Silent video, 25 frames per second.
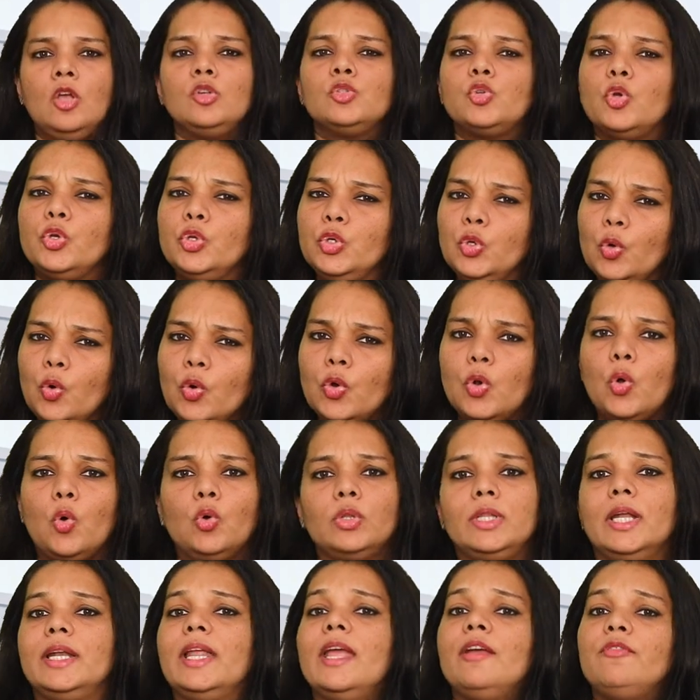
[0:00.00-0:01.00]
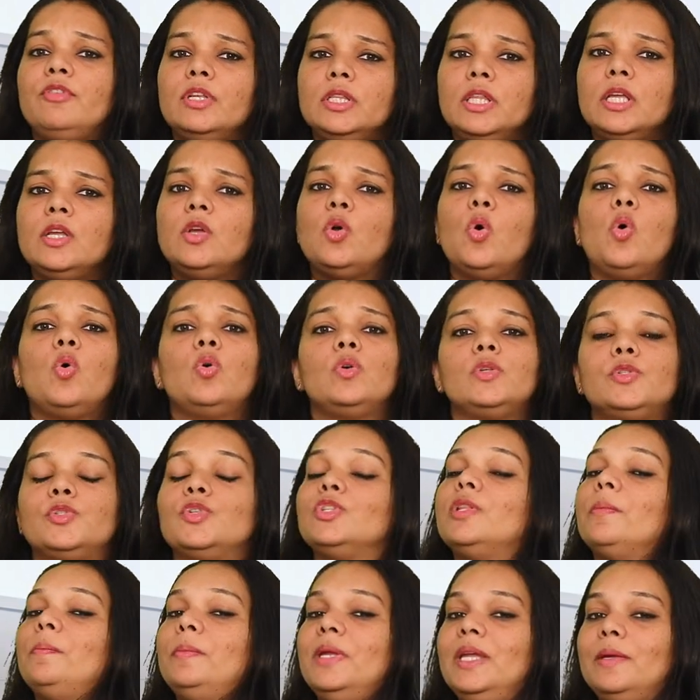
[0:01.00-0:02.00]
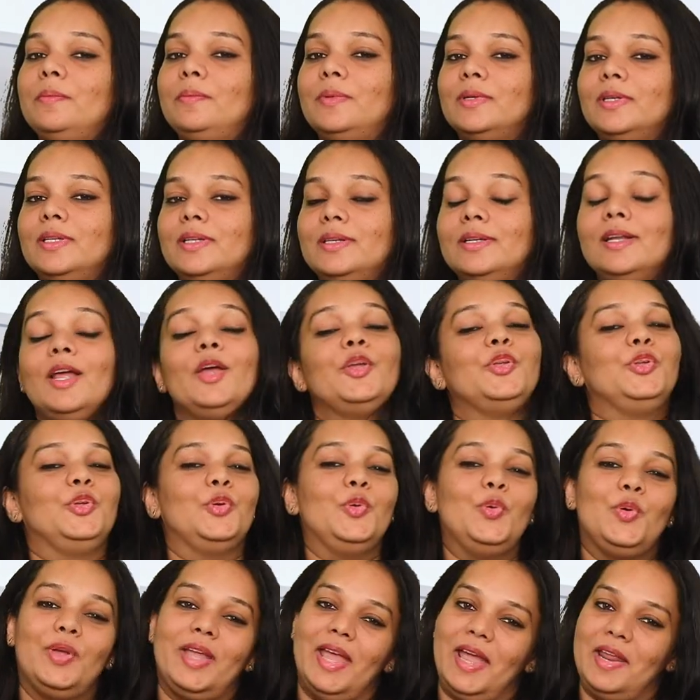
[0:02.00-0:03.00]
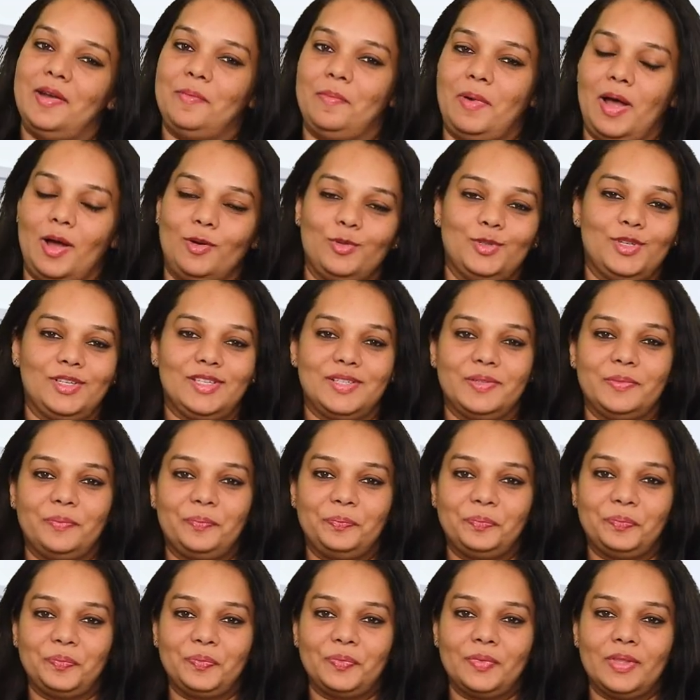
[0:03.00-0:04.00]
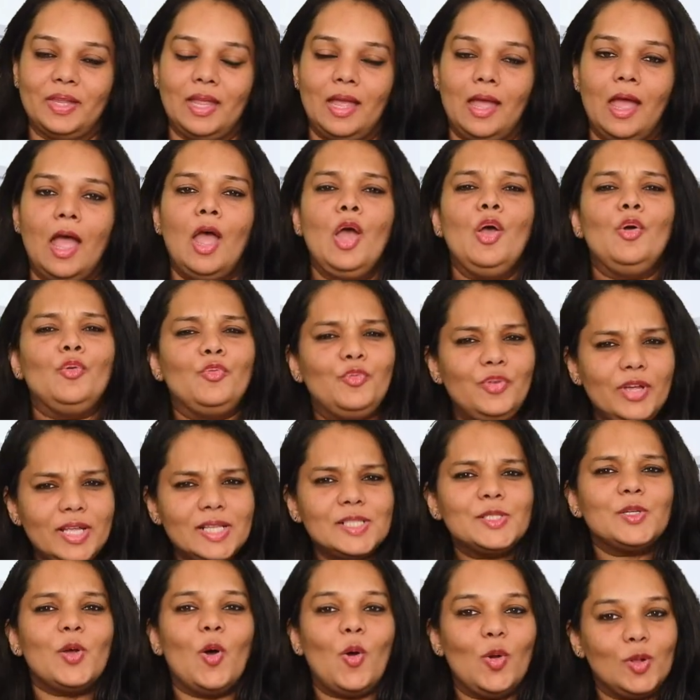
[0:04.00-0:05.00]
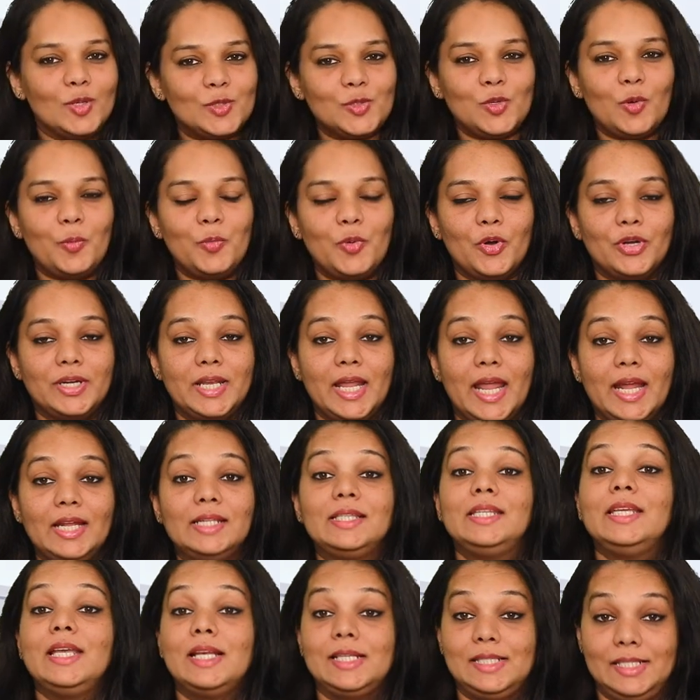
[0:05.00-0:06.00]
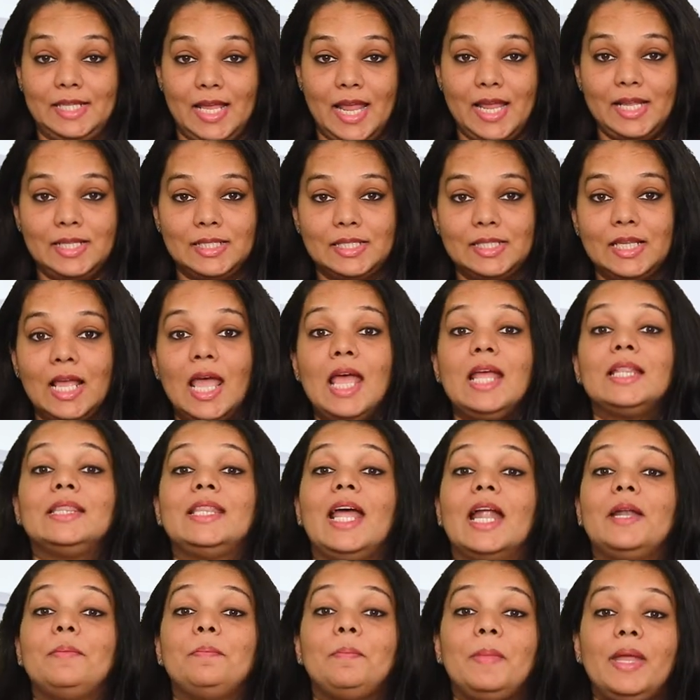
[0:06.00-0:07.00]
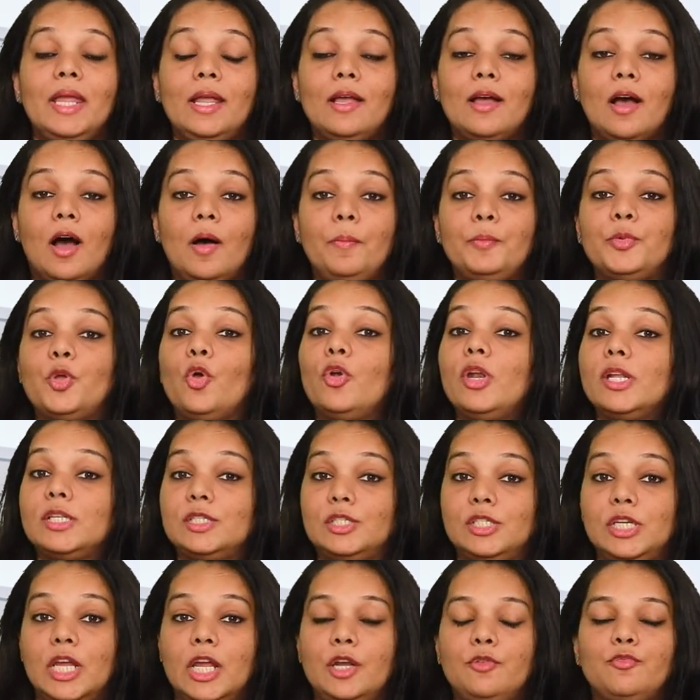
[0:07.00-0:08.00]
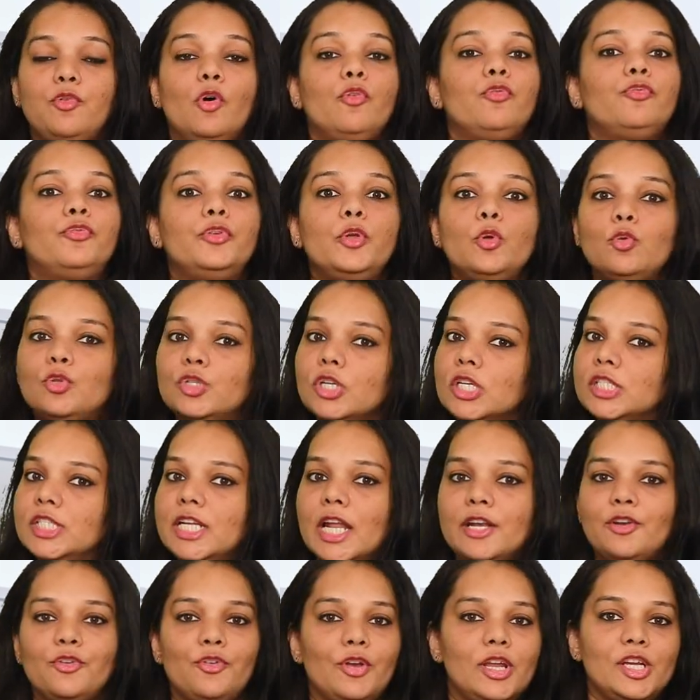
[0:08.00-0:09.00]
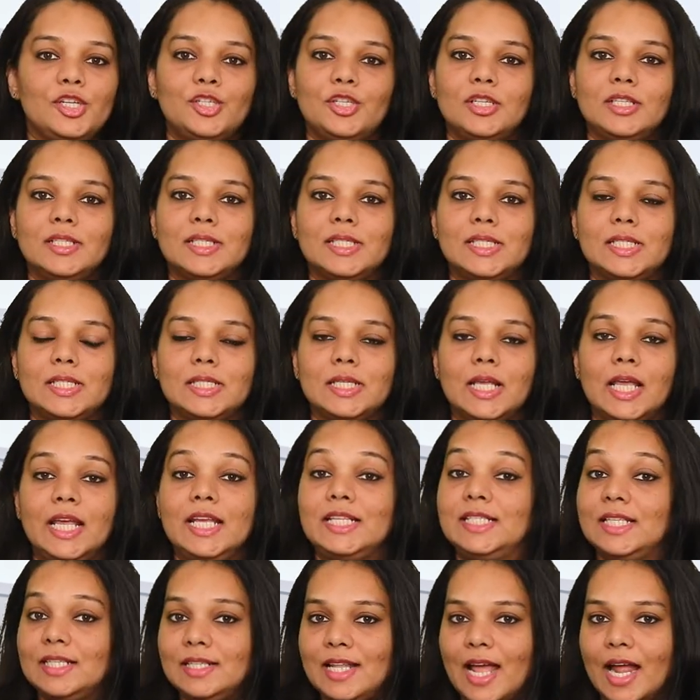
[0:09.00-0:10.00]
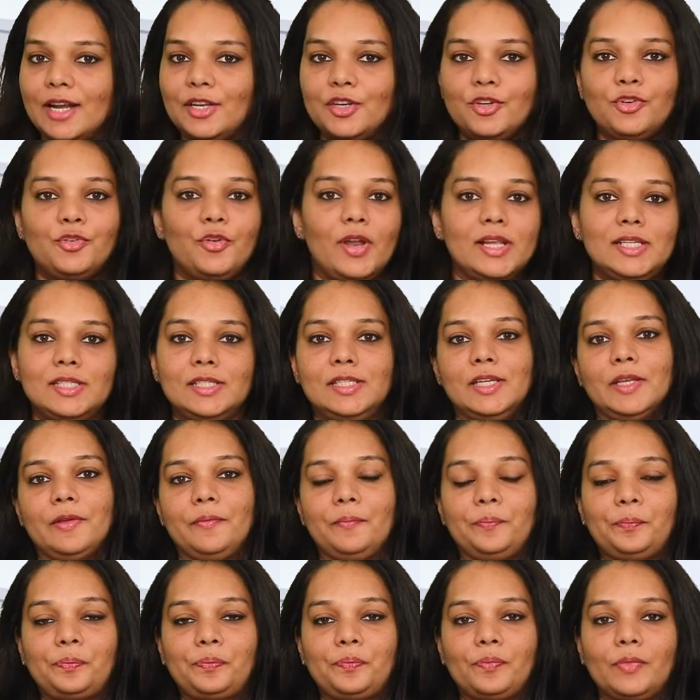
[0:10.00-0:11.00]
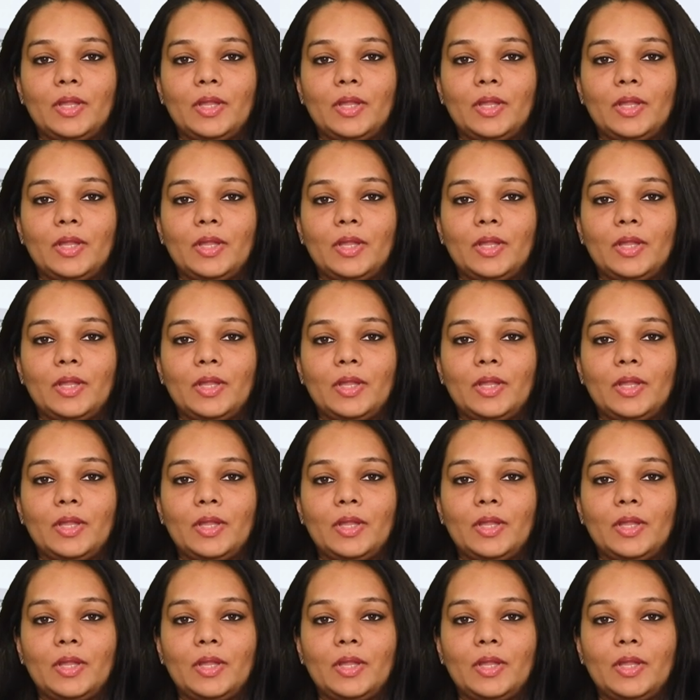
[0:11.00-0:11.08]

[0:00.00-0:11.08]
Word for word: So you know that everything goes to the people you care about. Wills also protect the assets that make up your estate for future generations. Isn't that interesting?